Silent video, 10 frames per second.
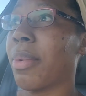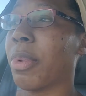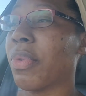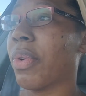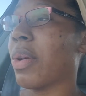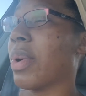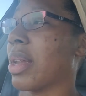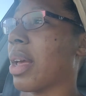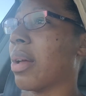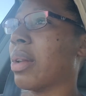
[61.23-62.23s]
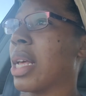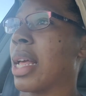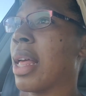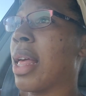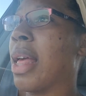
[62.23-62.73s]
before he went down.
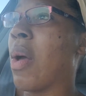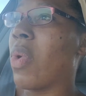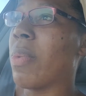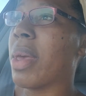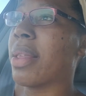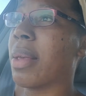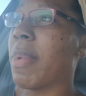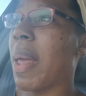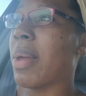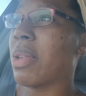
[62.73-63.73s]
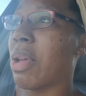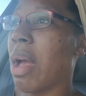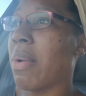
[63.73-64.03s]
He missed a baby shower.